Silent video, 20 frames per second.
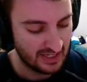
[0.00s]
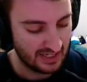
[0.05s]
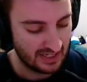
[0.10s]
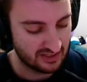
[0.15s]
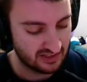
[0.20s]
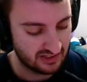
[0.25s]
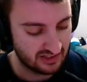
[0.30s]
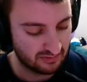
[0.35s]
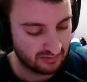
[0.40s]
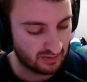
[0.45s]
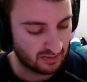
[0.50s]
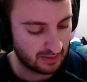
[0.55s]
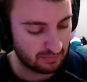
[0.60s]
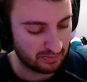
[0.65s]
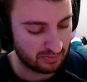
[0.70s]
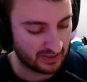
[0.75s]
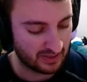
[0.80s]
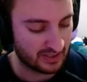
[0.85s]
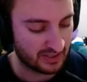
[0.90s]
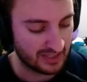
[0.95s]
And this is one I
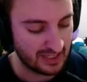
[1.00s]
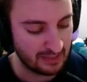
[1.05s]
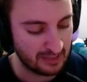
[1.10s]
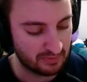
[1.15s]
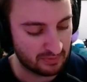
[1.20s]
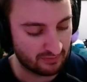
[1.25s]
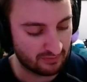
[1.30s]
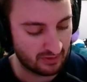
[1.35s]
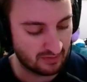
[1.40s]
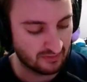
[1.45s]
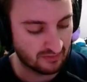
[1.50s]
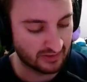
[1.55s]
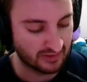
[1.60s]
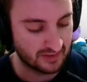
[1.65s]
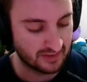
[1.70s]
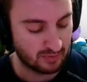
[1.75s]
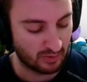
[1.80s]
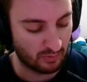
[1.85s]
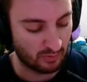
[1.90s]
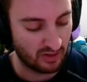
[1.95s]
plan on keeping forever
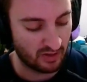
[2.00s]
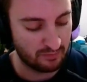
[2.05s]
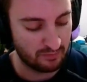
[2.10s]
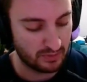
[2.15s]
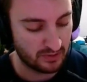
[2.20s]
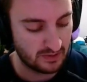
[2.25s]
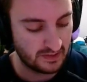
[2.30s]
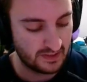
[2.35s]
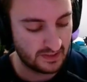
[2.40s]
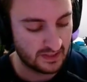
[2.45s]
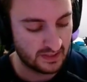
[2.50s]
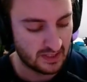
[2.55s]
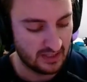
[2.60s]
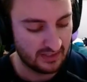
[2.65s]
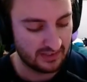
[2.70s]
since my wife pulled it.